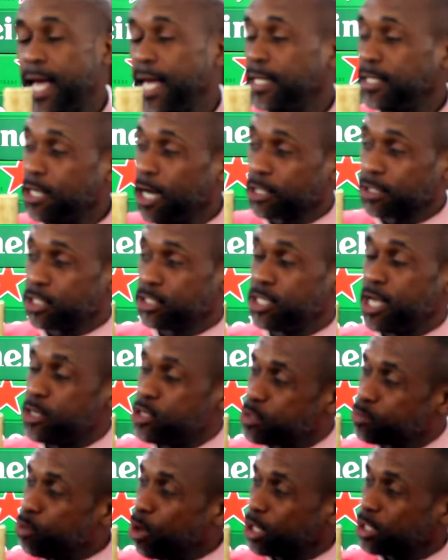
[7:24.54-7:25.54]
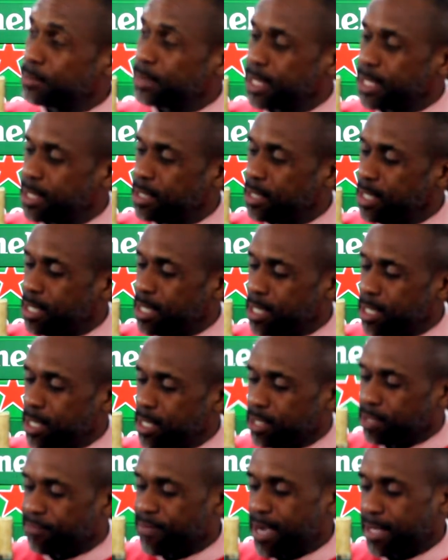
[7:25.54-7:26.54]
And Dr. Jen, you brought up
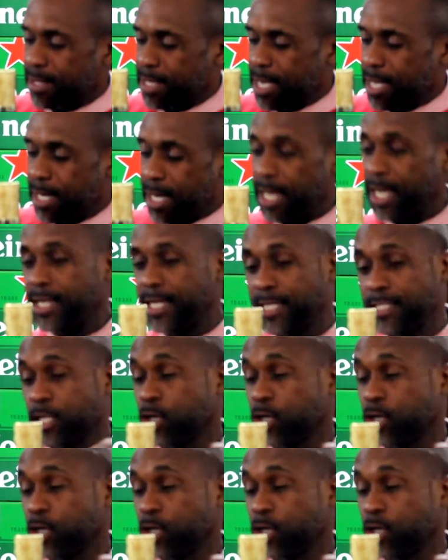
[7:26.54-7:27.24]
the fact that, hey, that's